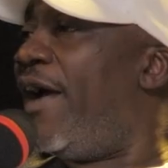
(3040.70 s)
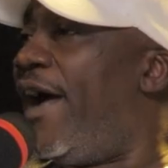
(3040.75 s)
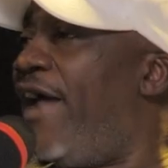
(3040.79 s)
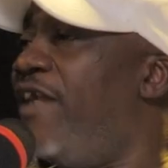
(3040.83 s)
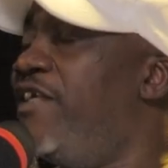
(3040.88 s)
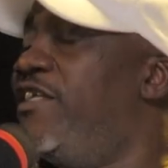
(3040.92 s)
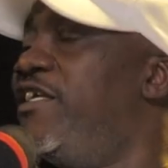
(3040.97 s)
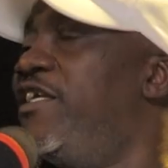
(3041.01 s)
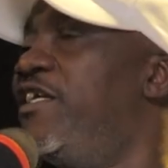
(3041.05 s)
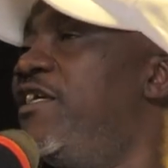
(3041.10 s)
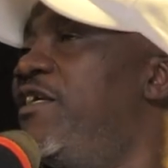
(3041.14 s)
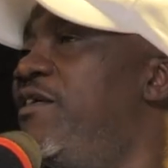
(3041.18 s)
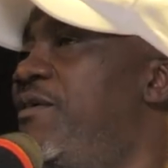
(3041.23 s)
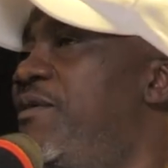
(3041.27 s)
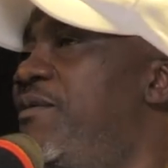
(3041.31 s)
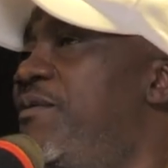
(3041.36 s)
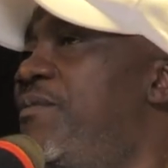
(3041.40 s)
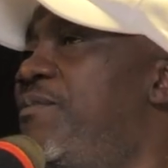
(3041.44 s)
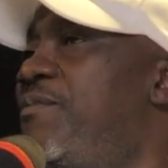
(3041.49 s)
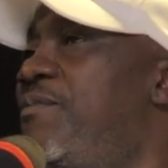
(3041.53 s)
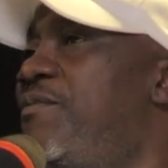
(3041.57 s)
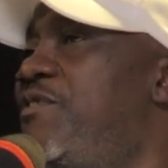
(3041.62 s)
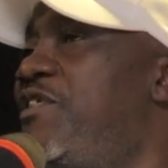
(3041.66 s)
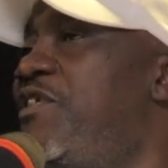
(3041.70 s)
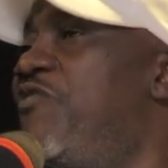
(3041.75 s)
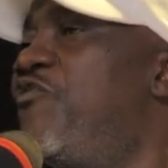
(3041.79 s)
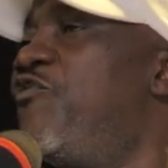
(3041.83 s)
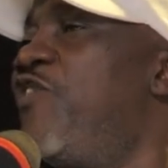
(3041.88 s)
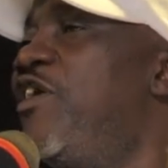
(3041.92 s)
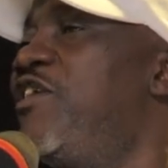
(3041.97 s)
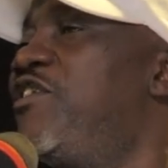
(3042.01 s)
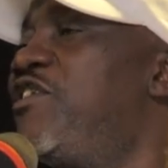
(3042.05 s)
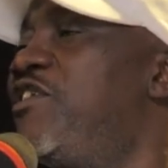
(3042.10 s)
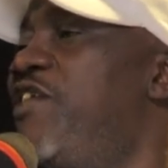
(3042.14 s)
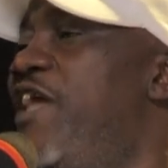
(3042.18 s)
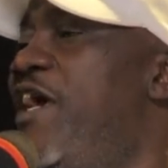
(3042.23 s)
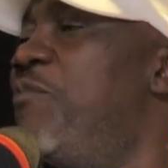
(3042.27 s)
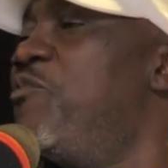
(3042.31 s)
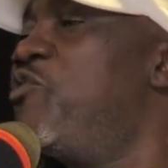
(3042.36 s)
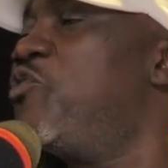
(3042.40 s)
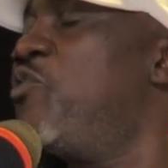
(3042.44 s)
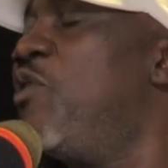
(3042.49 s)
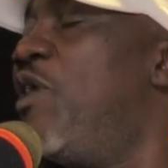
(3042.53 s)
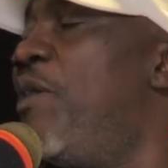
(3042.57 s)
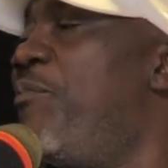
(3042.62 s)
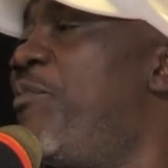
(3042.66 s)
And the different
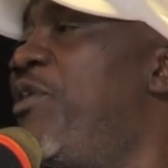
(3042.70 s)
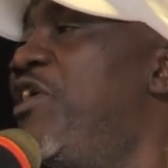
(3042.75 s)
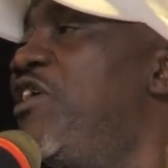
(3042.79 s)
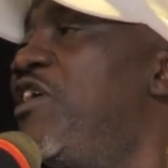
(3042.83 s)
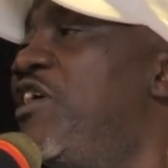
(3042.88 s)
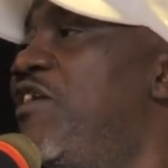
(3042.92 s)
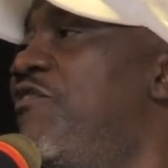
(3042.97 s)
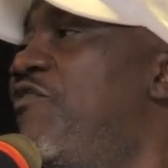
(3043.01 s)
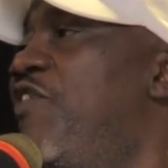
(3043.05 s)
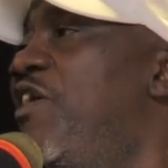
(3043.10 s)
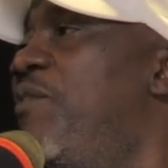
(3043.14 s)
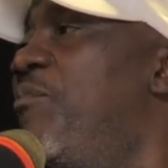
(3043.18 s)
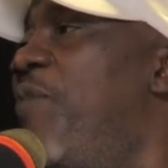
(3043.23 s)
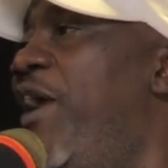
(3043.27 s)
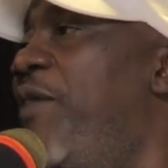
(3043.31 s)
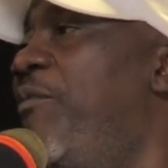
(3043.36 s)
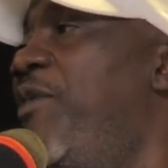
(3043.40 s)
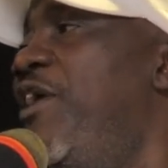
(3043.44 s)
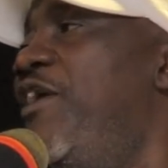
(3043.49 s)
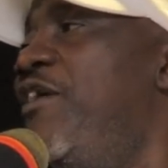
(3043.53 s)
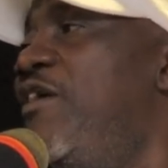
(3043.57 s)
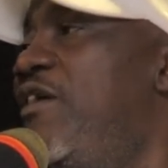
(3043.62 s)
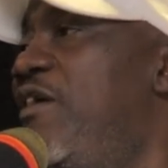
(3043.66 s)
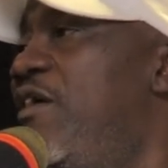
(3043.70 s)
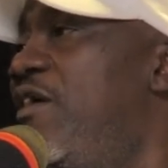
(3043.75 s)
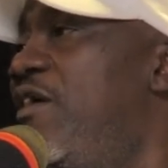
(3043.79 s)
names were being given by me.